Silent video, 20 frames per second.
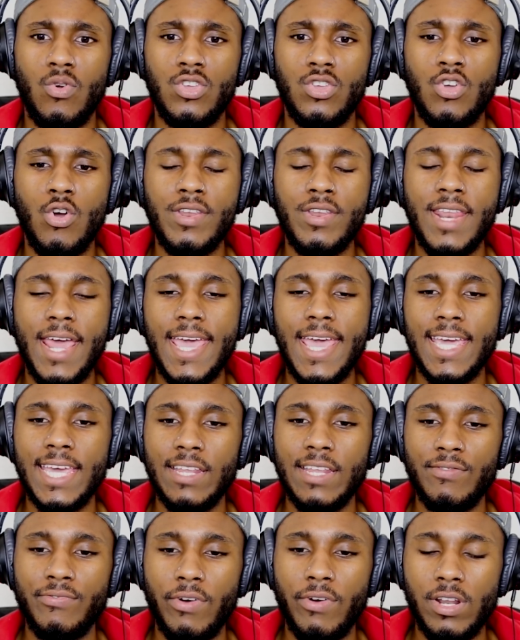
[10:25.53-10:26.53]
You're naked
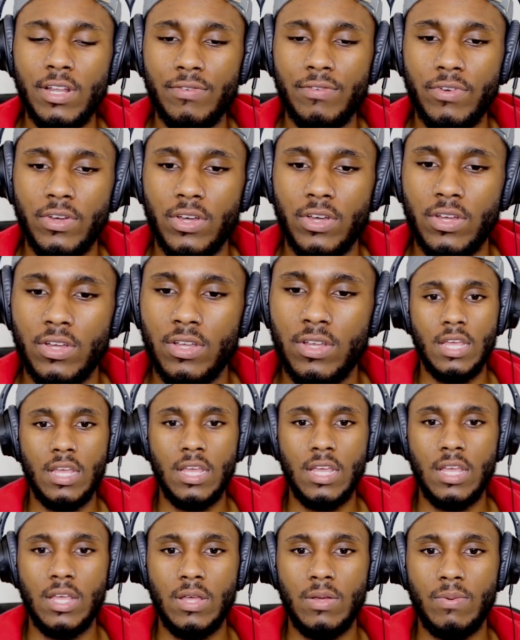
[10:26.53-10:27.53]
in front of her.
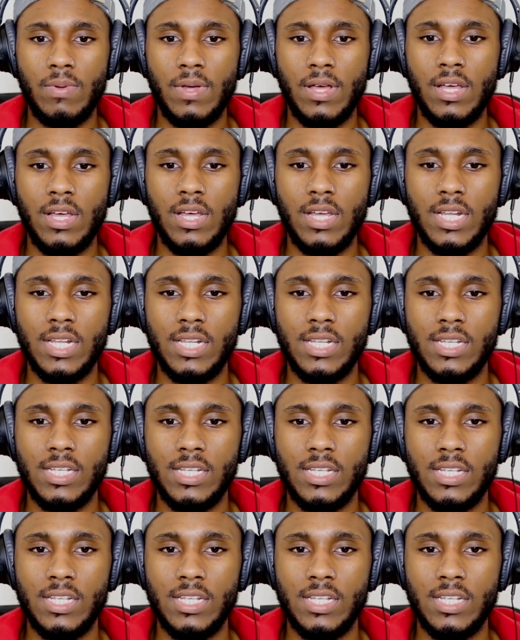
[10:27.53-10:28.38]
What?